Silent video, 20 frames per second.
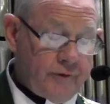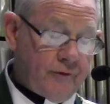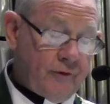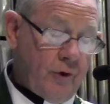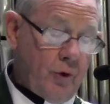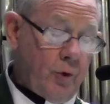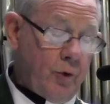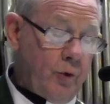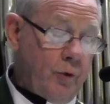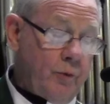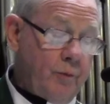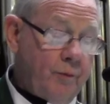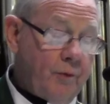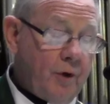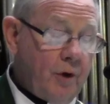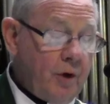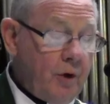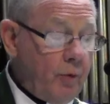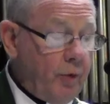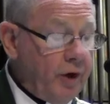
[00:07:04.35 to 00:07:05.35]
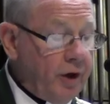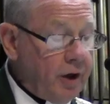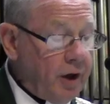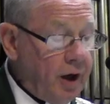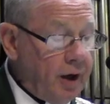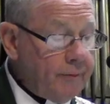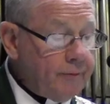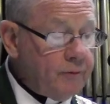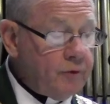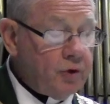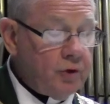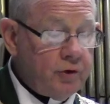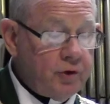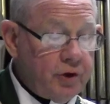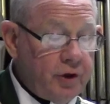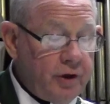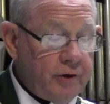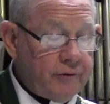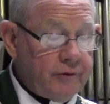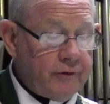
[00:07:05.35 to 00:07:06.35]
so we come to
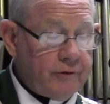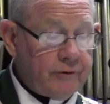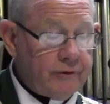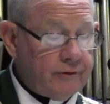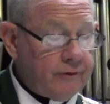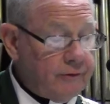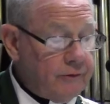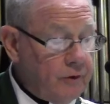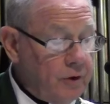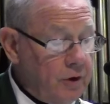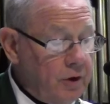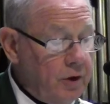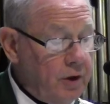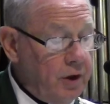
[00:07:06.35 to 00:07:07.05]
Jesus